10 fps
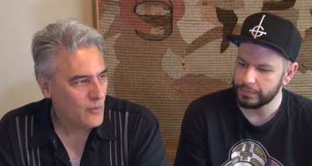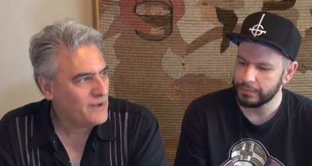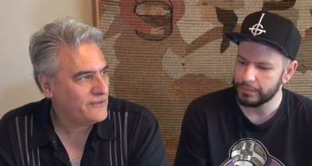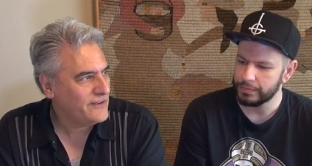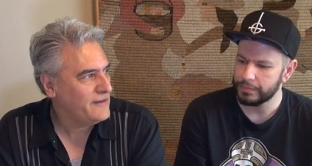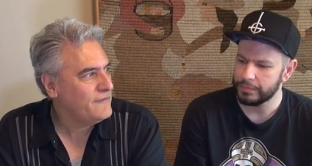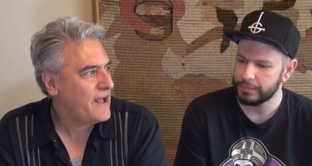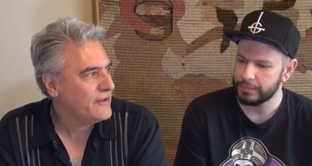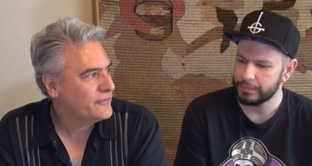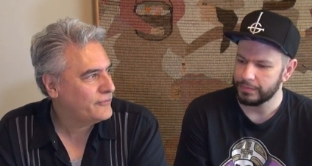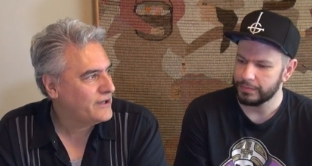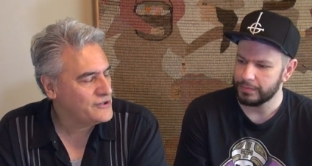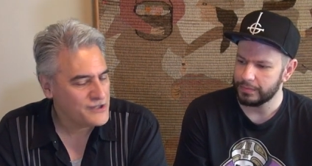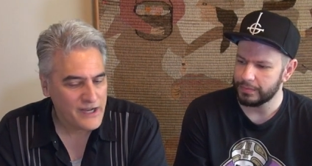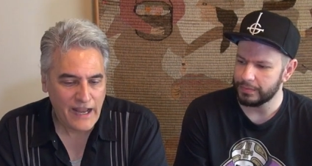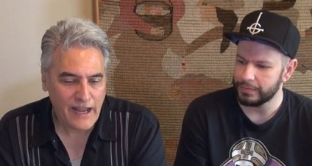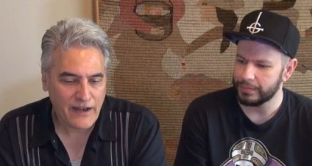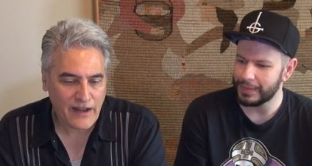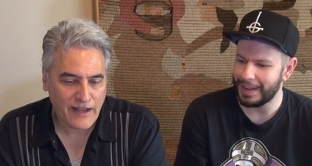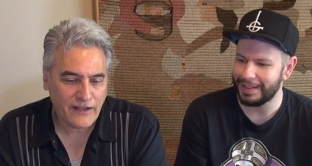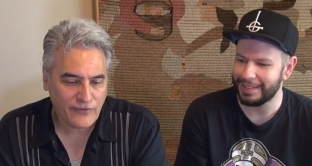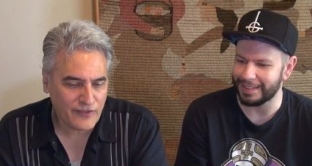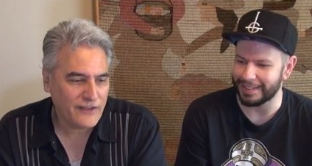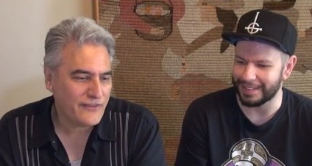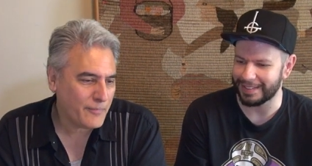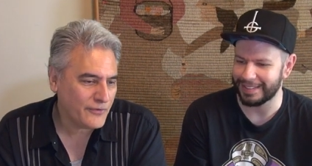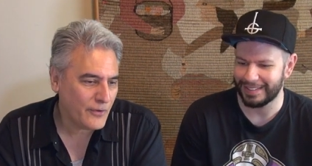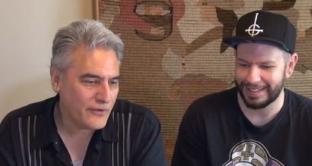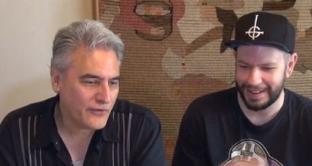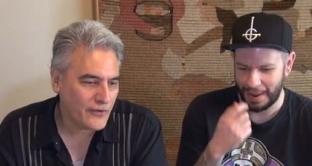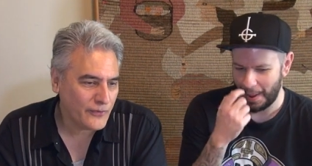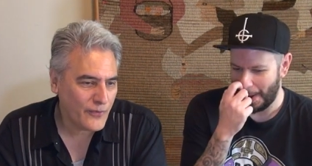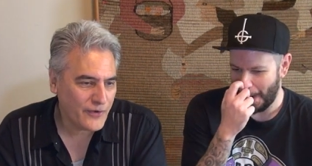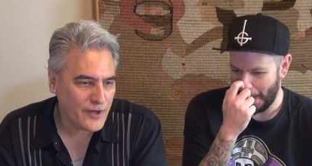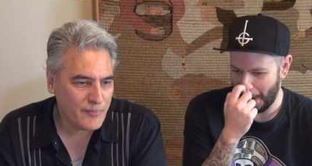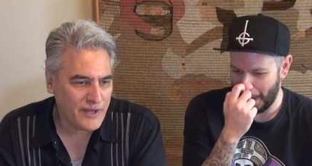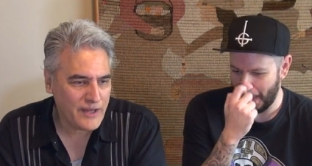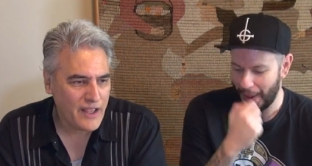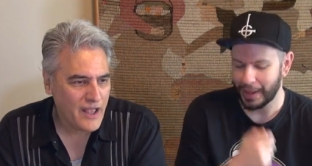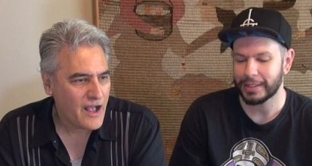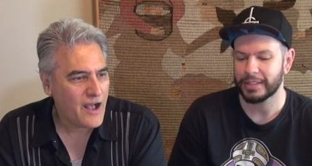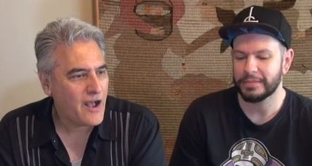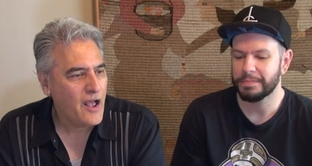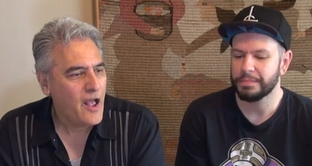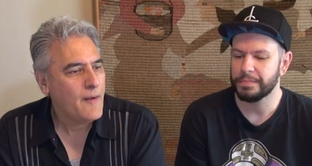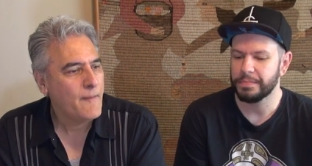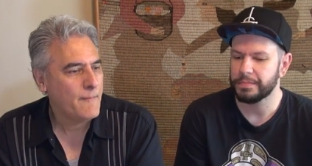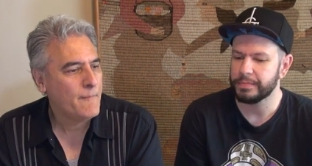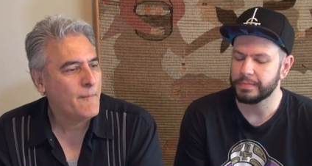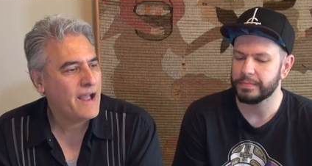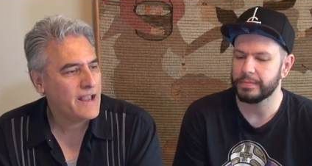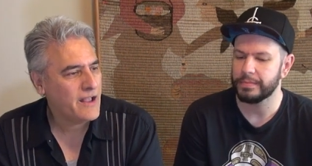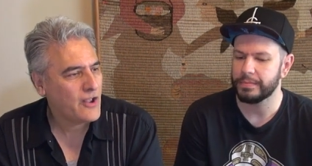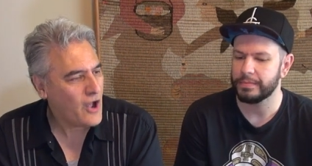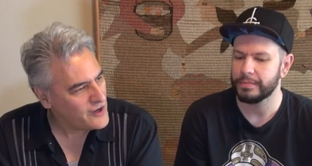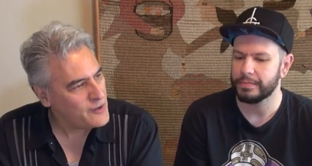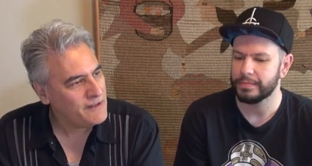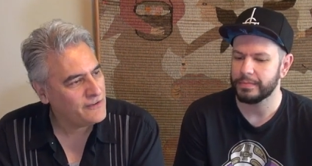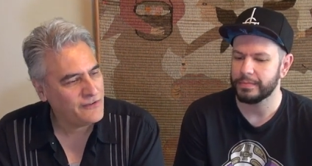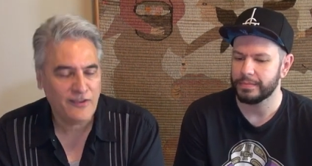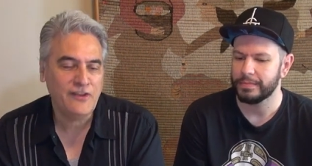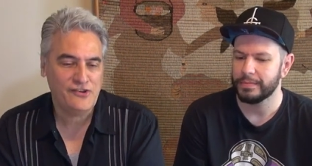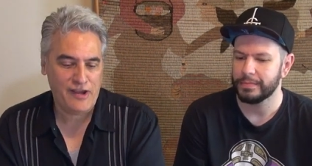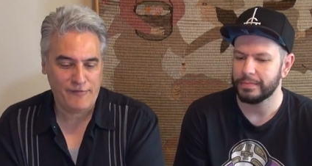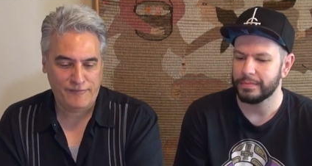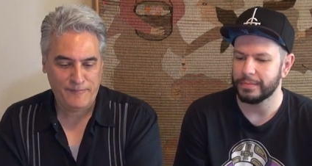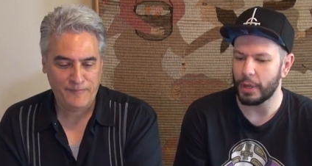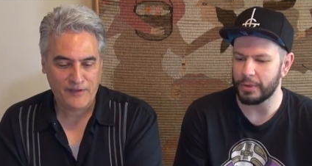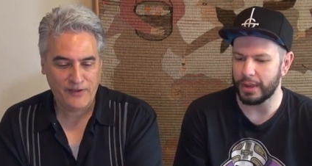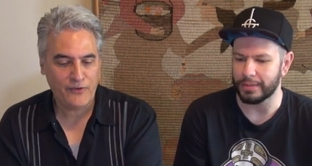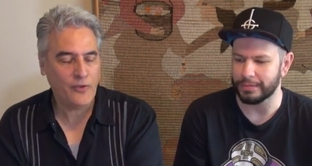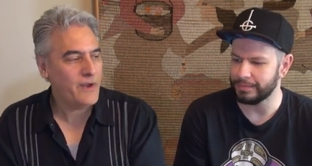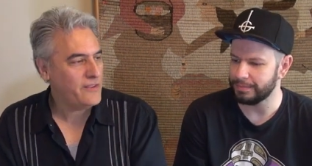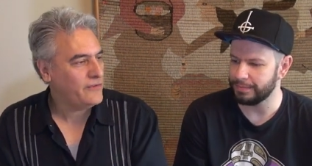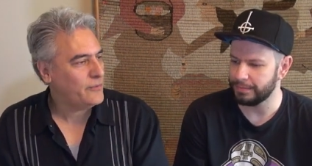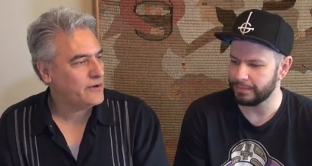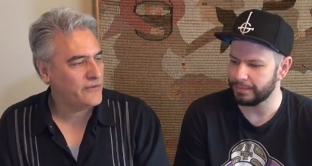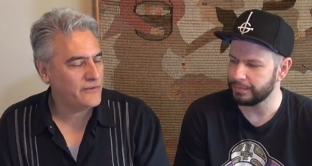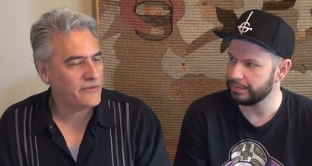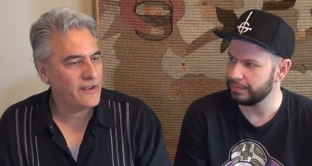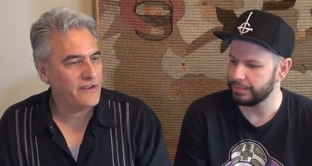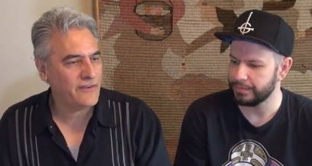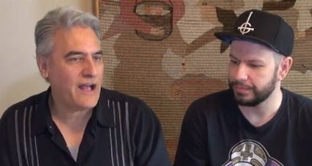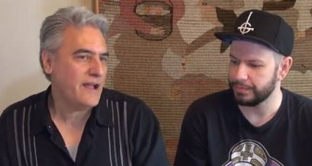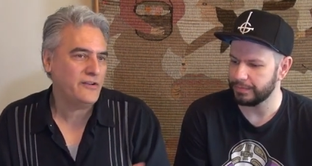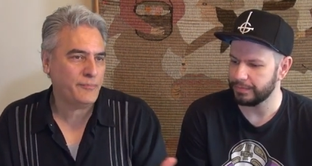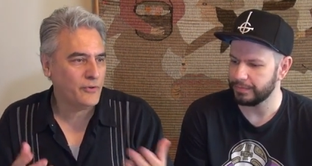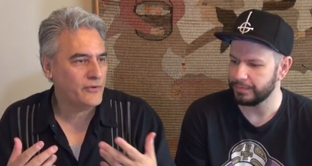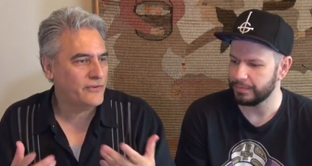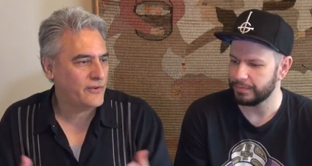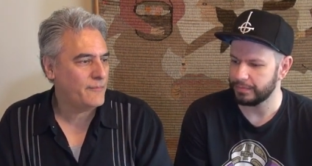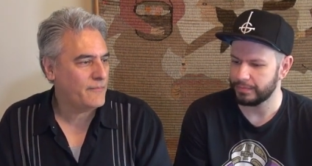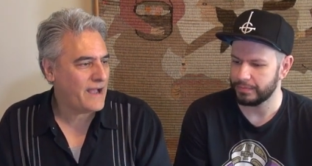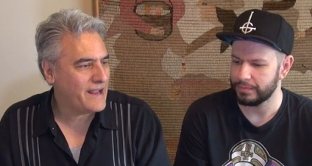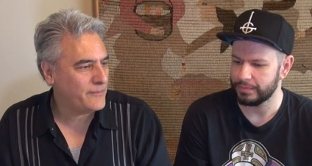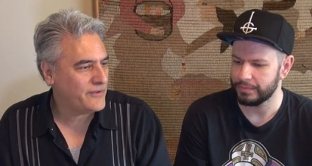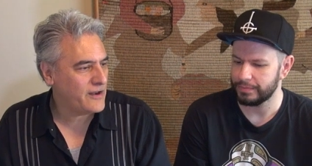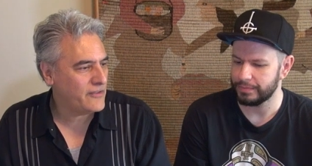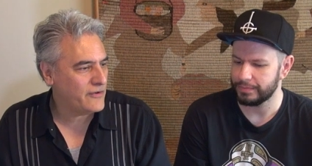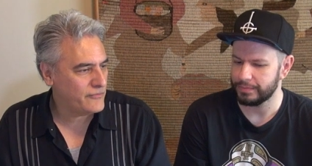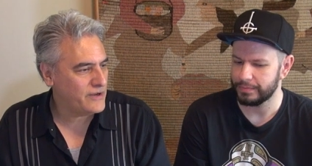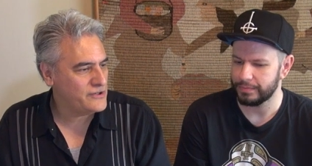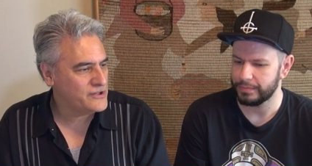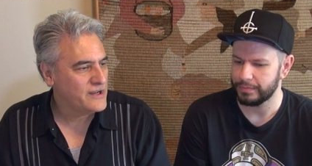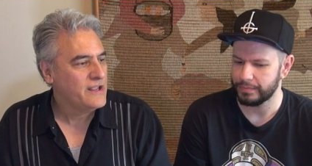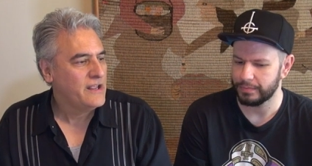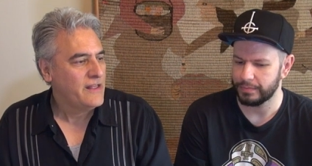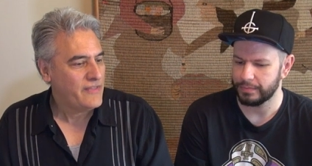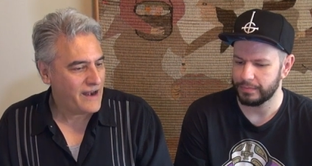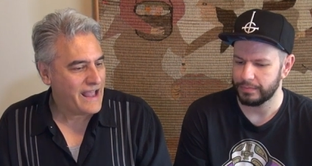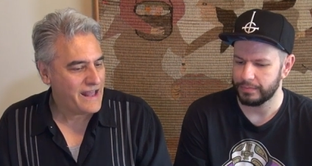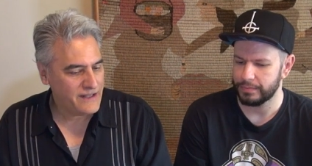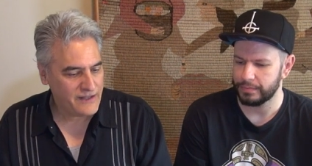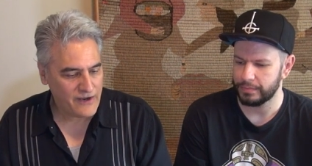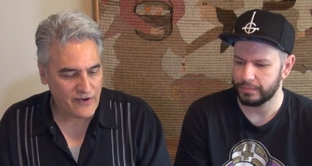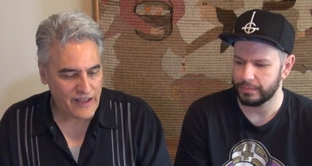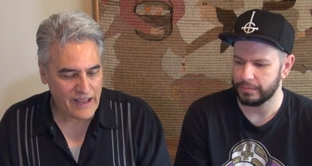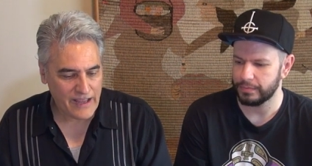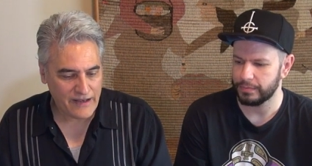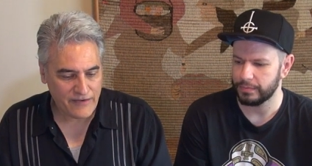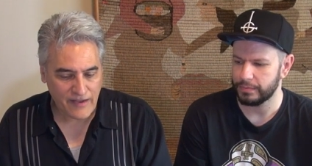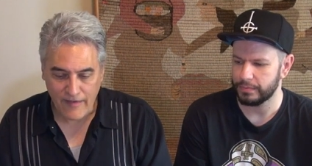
Speaker 1: What's in Val's Fridge. And I guess this episode is also going to be my condiments to the chef. Okay. So the way this works is I just pulled some items out of the fridge that I had in there, and